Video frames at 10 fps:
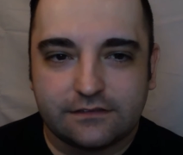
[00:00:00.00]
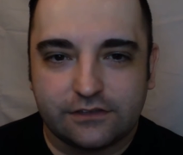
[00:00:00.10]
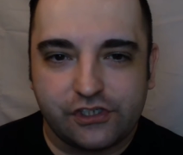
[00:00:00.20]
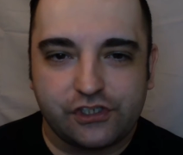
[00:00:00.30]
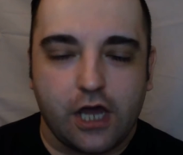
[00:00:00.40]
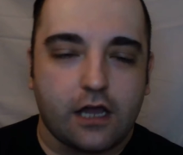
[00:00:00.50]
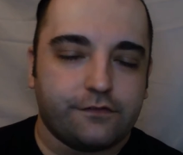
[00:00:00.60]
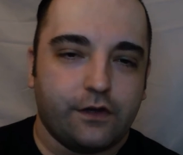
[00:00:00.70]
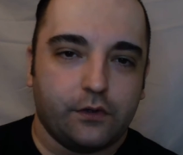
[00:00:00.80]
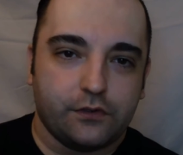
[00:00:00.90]
stock
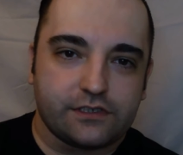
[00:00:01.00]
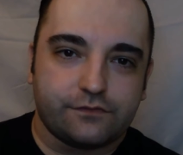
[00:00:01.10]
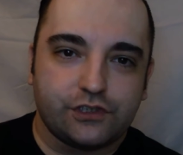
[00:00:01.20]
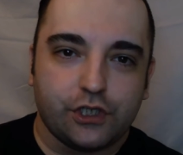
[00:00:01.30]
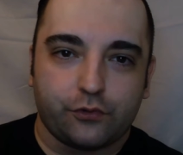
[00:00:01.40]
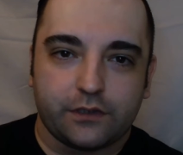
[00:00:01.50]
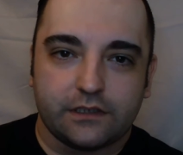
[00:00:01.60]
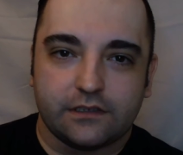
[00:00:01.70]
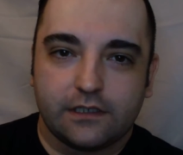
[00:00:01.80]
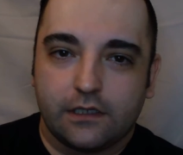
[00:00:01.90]
photos of
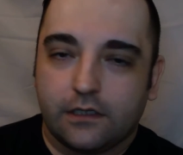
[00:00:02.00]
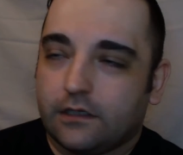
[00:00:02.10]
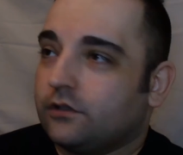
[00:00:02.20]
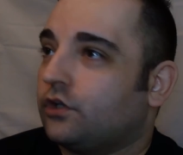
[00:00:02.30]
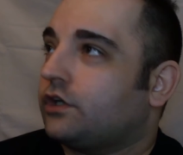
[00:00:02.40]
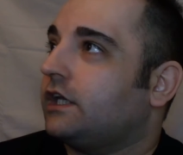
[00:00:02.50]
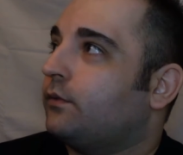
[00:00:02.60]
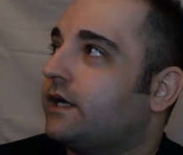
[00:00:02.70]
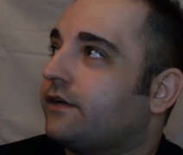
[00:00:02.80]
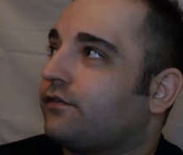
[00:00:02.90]
children looking
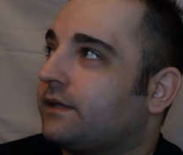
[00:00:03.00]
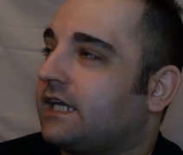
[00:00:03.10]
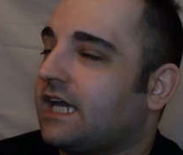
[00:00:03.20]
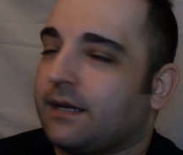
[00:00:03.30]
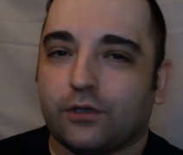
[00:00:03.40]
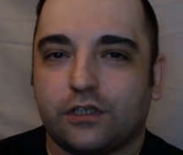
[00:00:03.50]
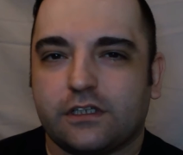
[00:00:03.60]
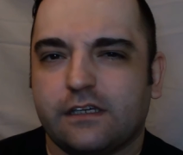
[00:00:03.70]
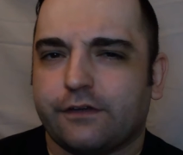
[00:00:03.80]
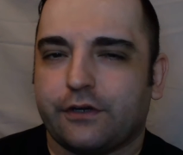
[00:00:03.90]
away from the camera,
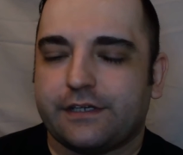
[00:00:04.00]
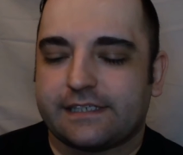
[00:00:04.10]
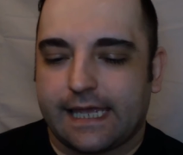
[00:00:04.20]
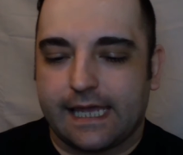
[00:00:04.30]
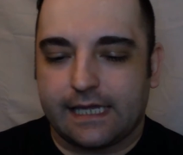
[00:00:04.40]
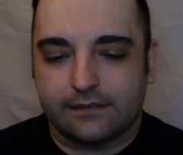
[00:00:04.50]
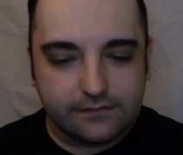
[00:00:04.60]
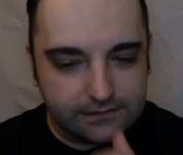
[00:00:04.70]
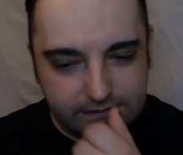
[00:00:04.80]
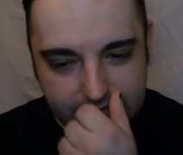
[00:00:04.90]
looking very sad.
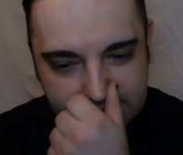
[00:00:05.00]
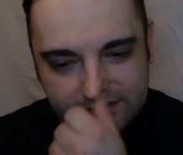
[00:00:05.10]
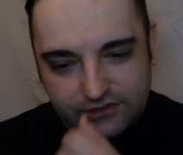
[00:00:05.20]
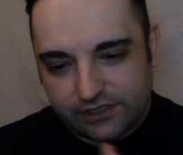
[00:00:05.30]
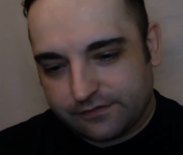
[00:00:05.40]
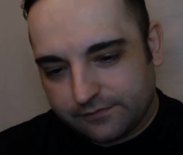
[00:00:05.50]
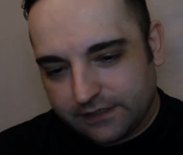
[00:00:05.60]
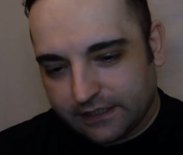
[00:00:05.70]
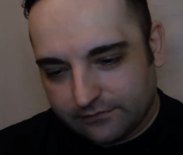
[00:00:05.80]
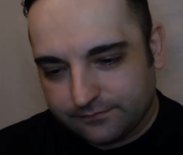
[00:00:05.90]
Just,
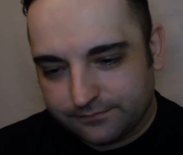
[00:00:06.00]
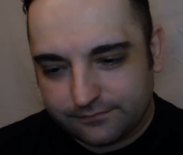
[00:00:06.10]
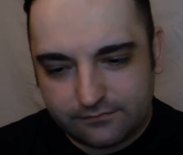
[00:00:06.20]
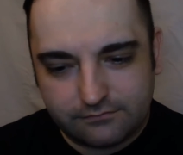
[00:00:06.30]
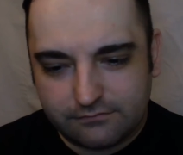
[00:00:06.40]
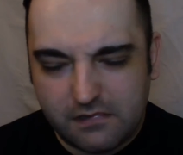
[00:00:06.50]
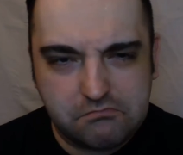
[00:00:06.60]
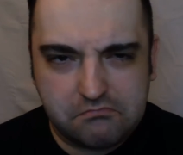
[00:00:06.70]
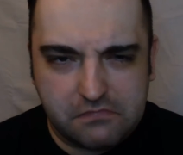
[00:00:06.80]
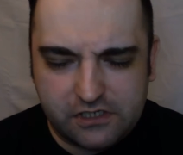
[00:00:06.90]
you know,
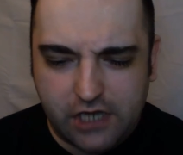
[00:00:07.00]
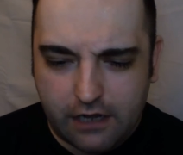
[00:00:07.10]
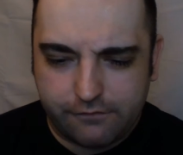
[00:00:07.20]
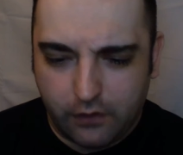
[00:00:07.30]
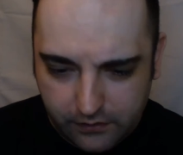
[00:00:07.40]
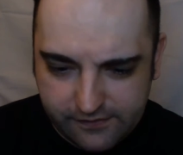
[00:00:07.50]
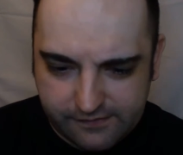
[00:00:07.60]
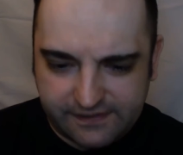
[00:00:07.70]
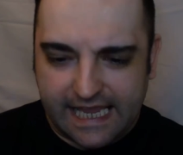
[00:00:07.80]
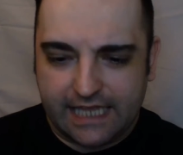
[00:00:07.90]
stock photos
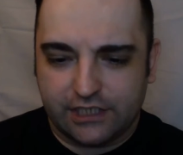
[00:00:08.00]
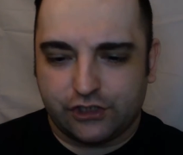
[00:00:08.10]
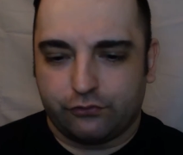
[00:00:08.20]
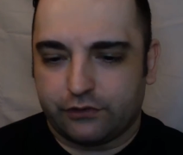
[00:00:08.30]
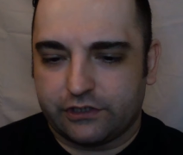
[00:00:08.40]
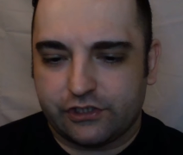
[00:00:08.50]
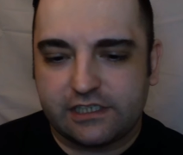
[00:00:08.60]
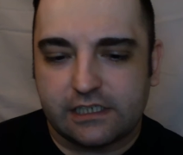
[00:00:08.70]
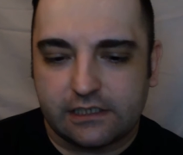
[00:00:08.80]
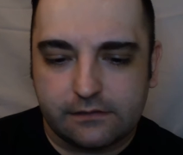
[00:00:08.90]
of sad children, just
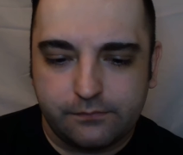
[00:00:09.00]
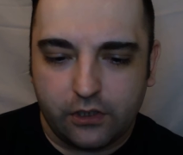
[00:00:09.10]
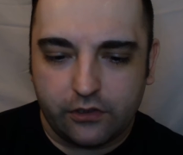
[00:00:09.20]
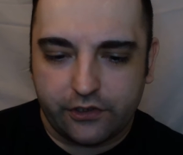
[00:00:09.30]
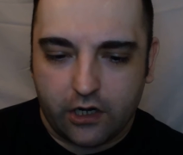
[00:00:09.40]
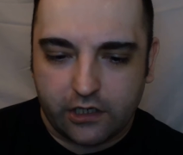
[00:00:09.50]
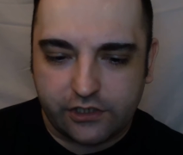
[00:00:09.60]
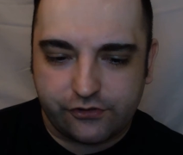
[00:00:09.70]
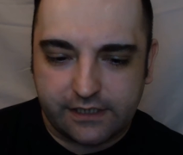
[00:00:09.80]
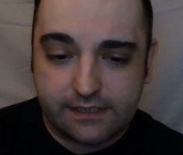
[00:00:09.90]
to pull at your
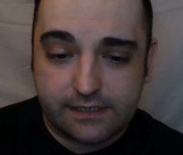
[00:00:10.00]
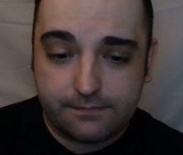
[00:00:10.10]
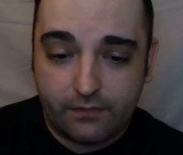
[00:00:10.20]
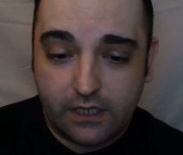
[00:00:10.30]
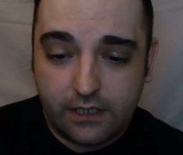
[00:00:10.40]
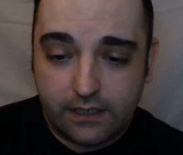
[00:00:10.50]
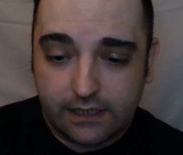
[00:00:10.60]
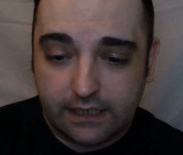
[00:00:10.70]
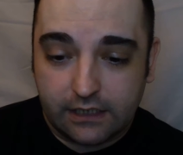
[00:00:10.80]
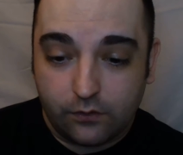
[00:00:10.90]
heartstrings.
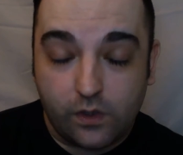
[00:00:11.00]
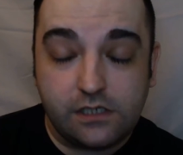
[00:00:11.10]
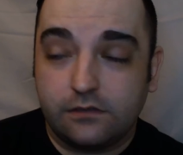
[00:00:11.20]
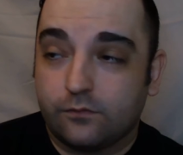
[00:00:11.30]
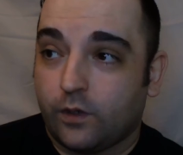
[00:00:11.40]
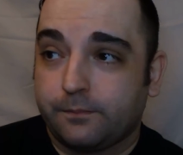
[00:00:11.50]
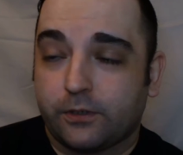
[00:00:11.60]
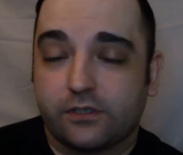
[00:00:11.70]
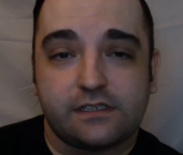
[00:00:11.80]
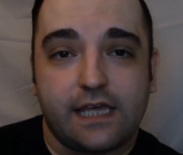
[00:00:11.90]
One
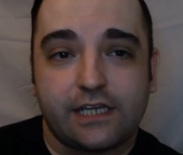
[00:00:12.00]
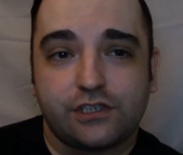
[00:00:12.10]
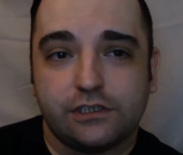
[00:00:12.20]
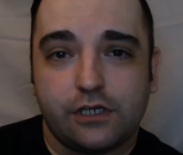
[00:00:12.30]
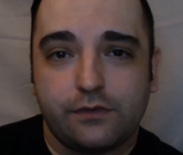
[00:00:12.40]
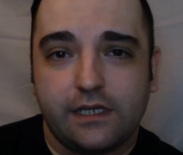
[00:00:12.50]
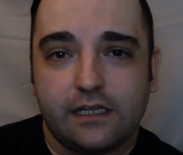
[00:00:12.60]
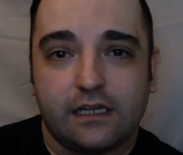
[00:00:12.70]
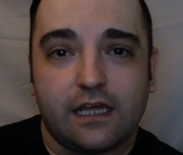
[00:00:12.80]
person actually donated